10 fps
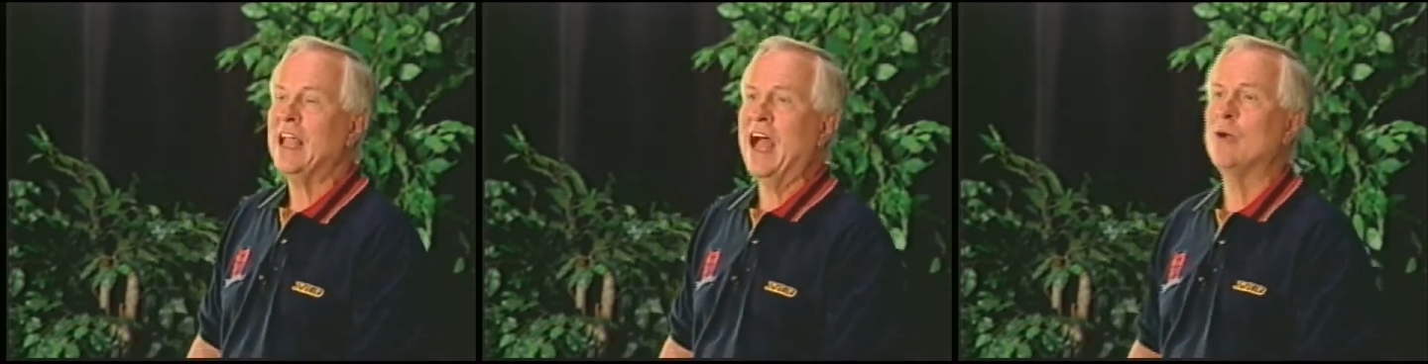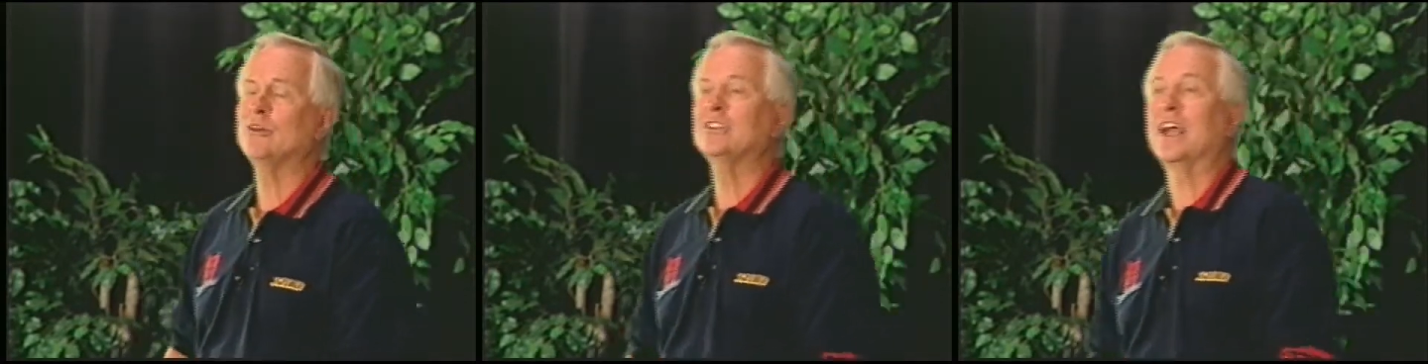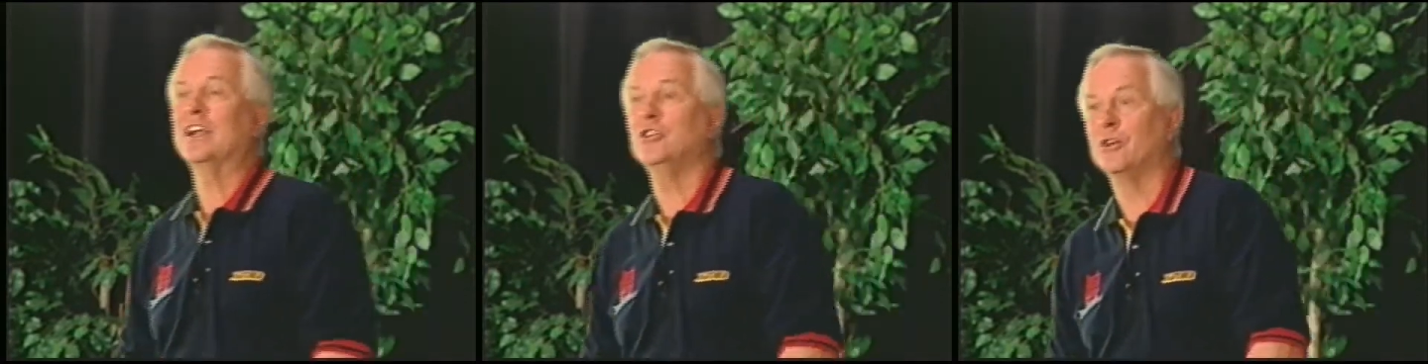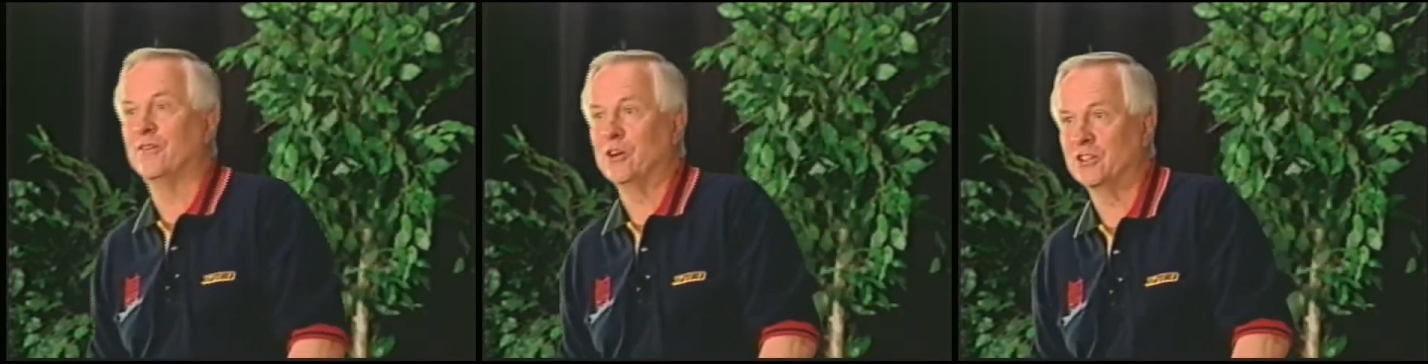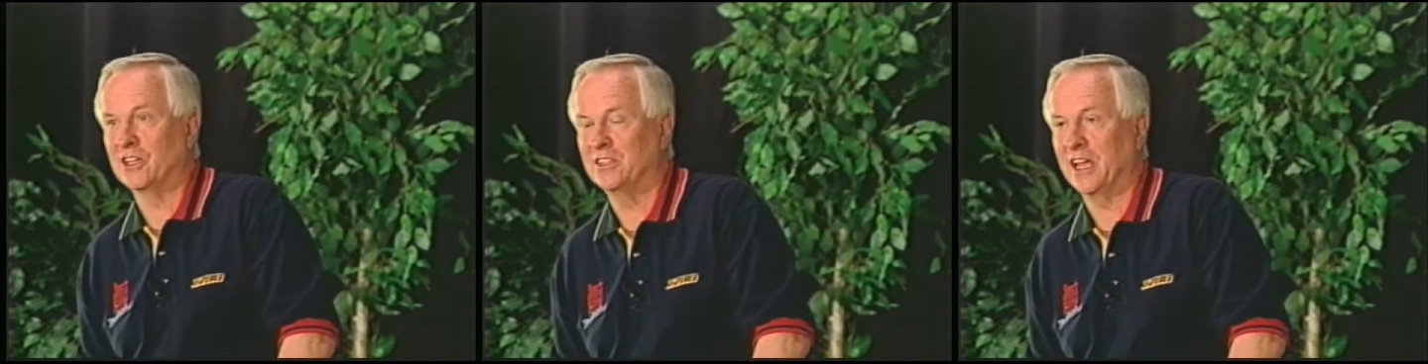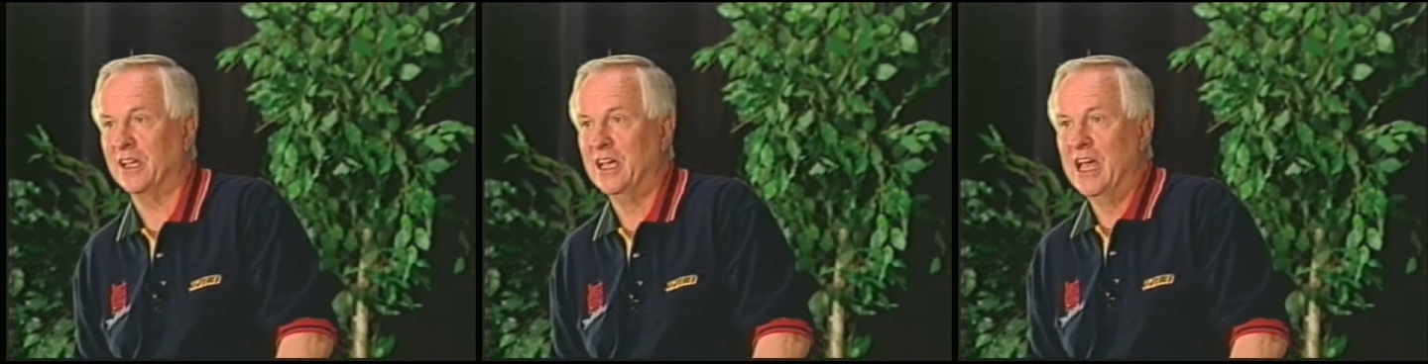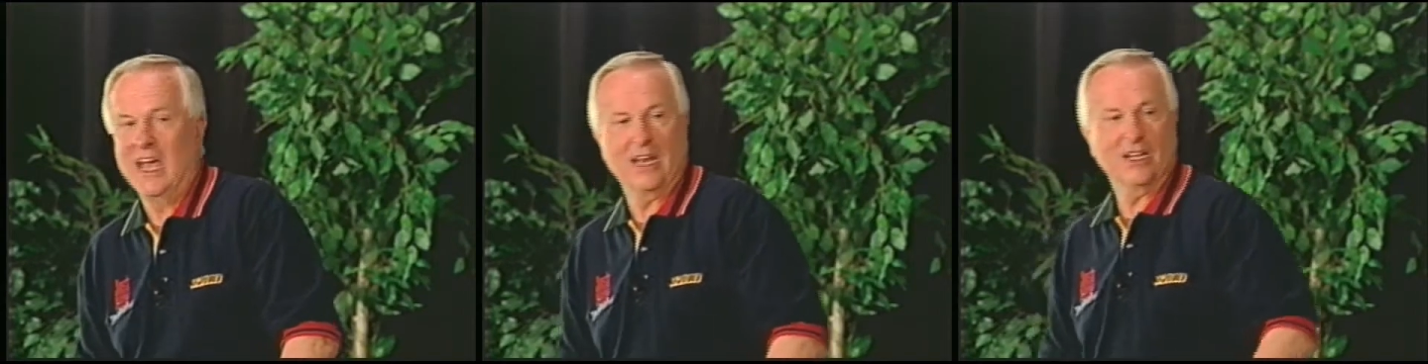I was at a university,
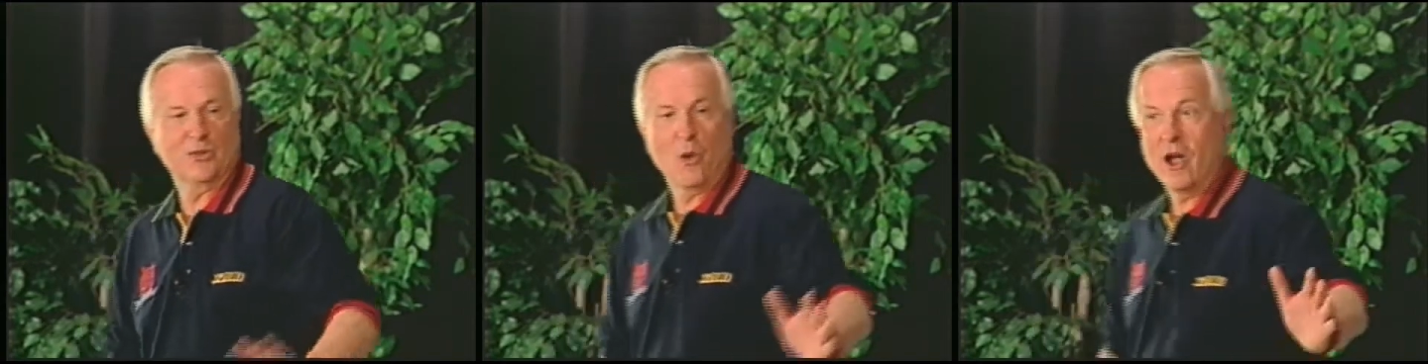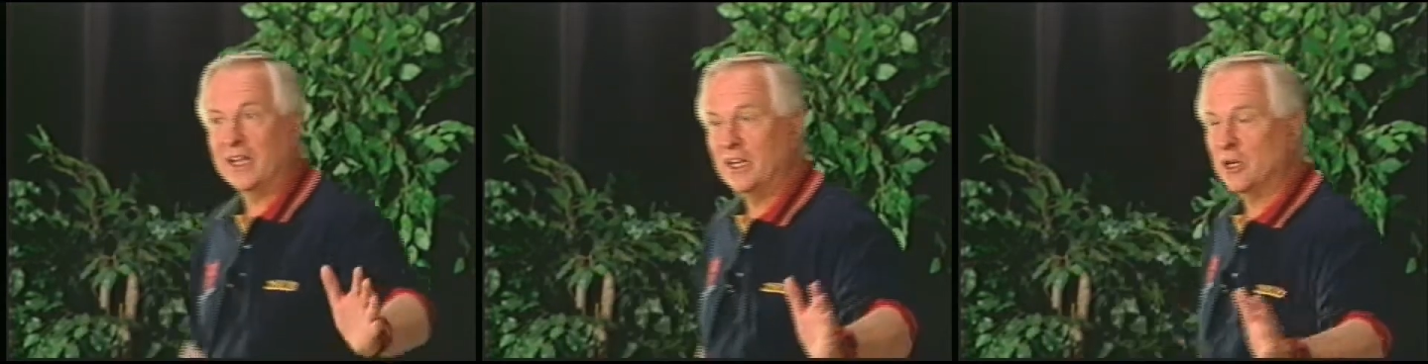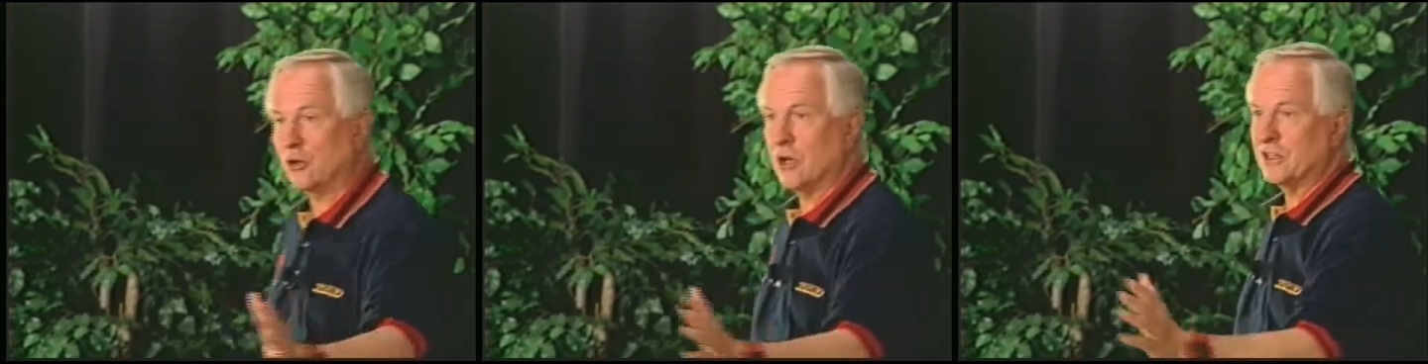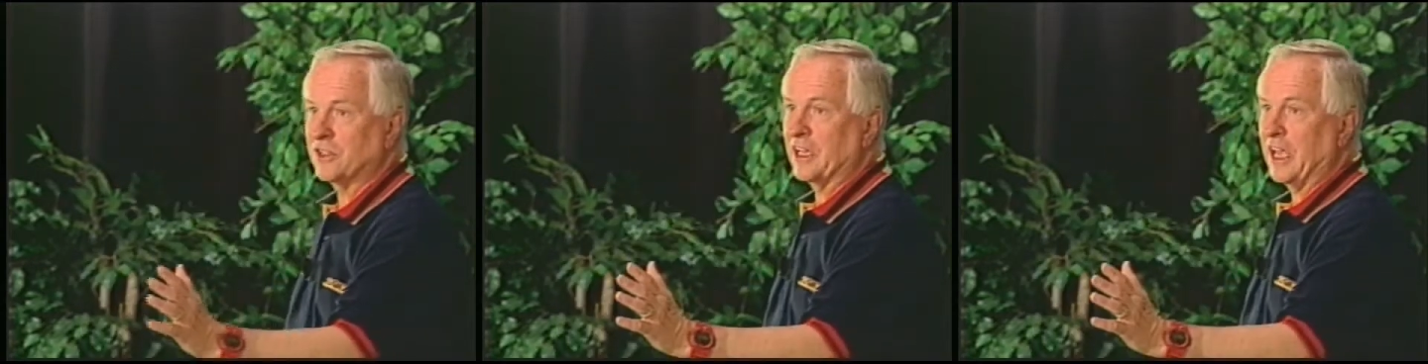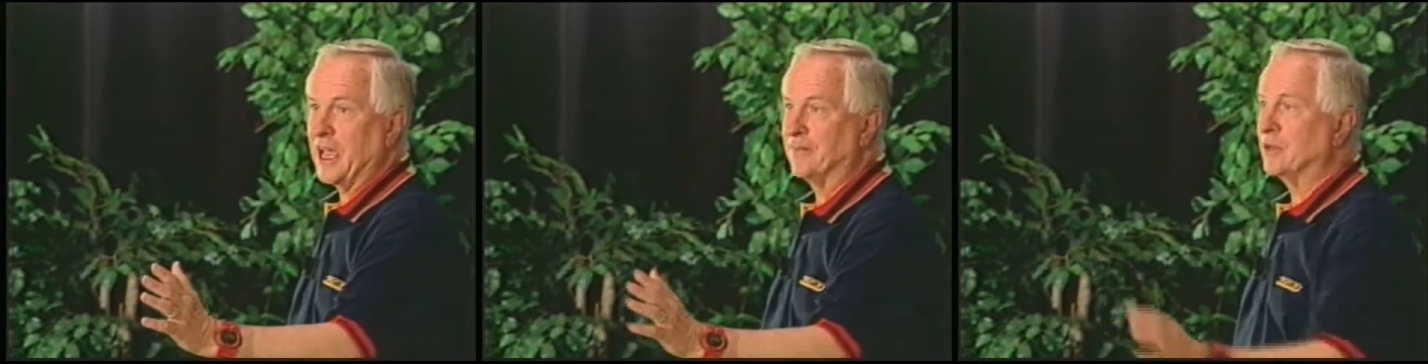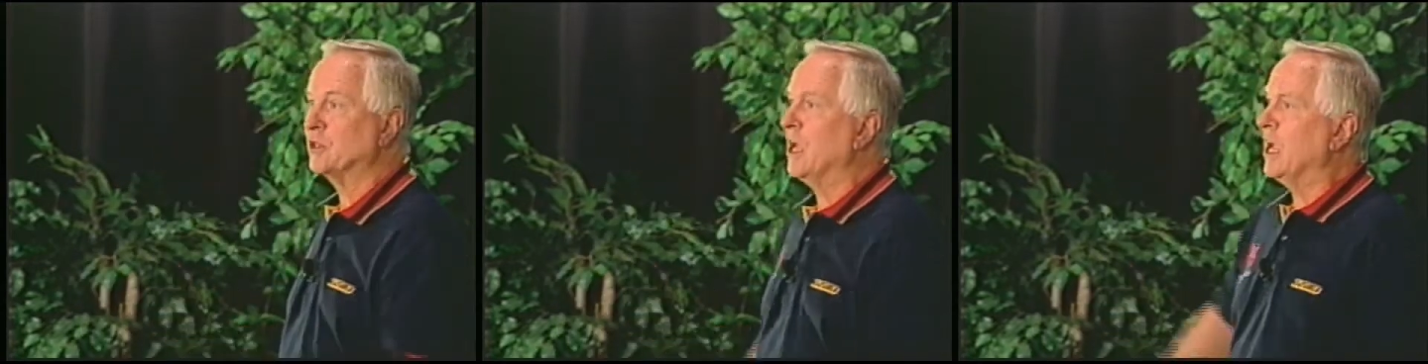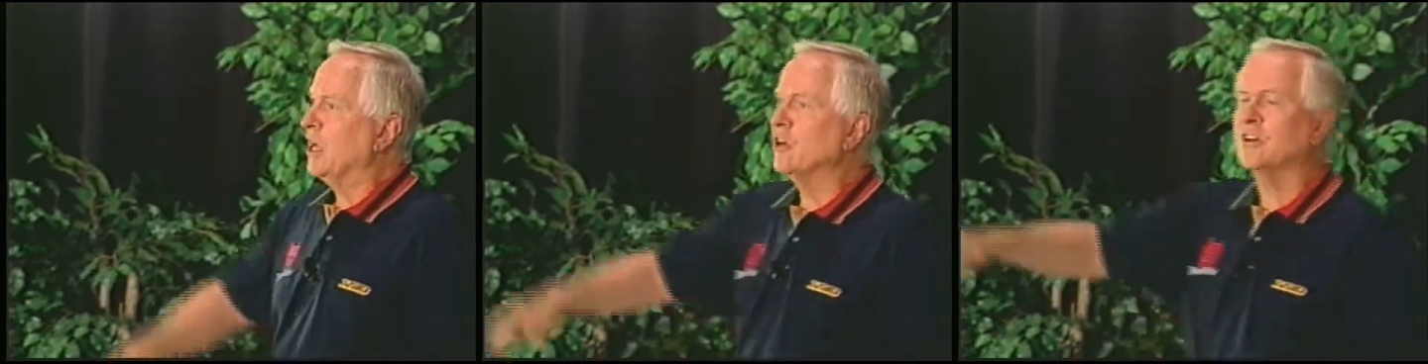and I was walking across the campus.
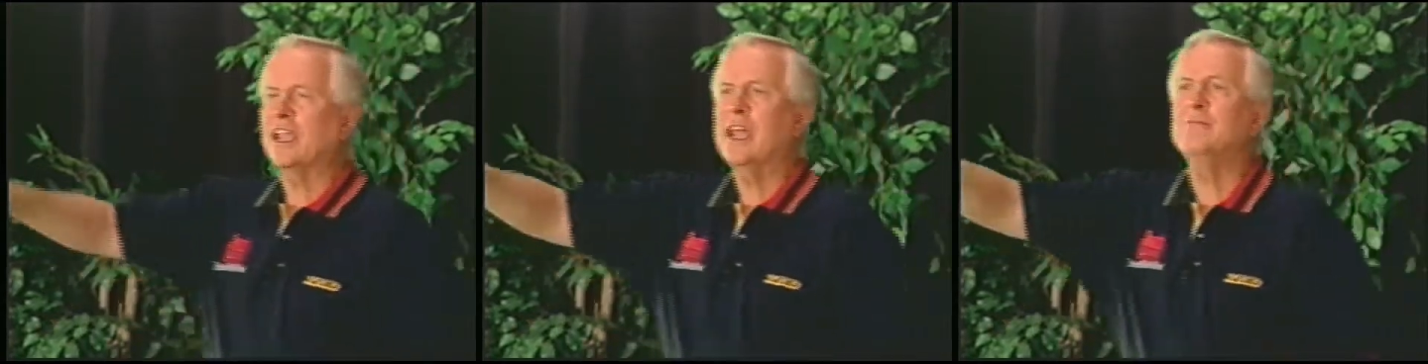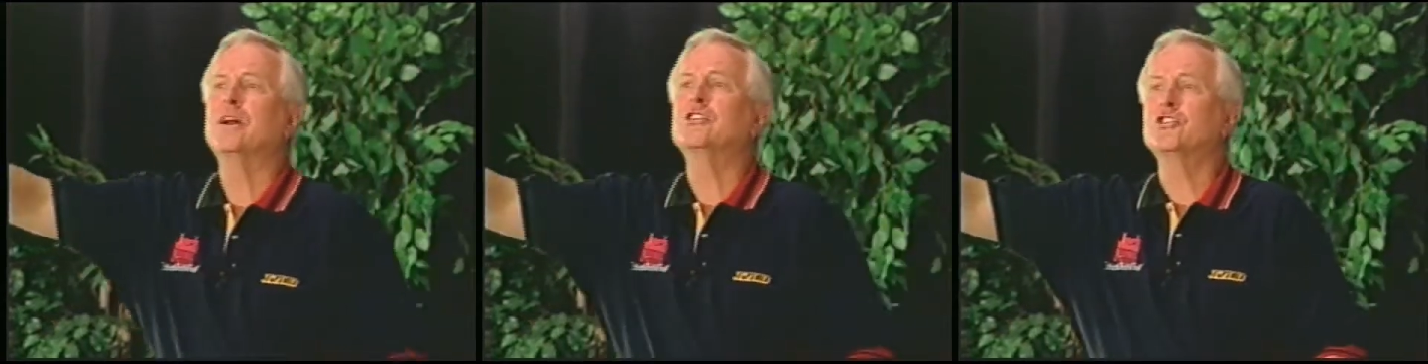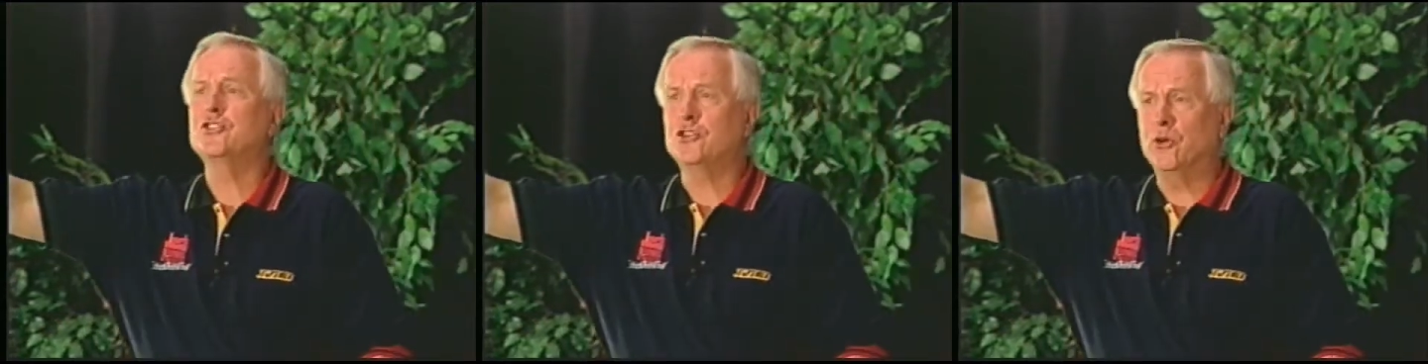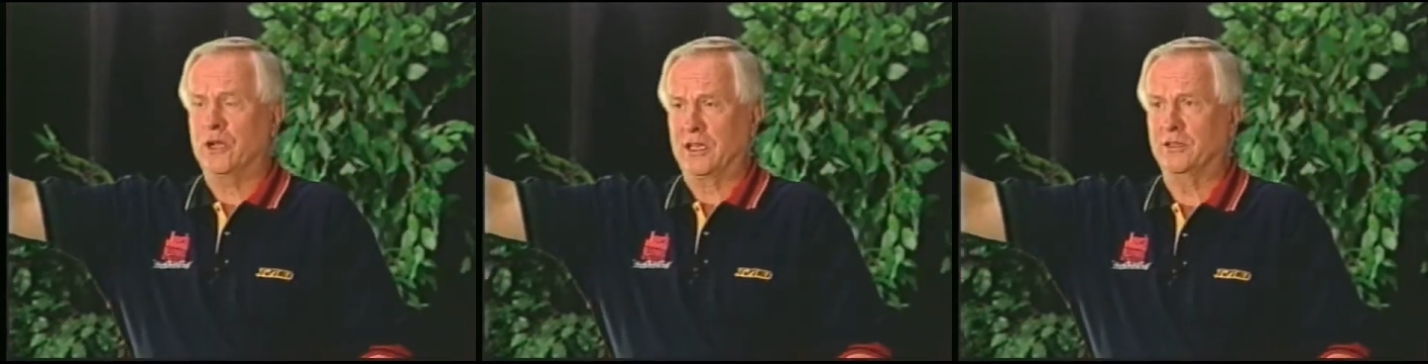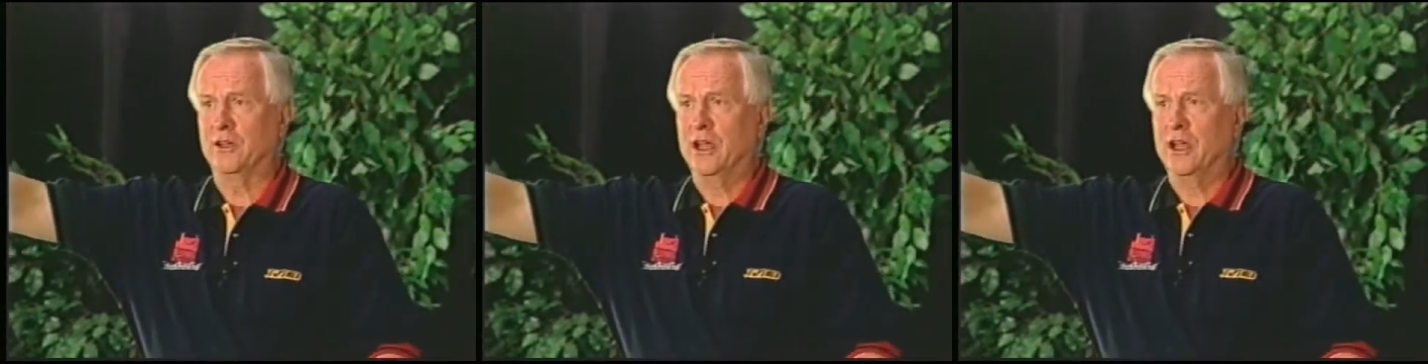Here came a student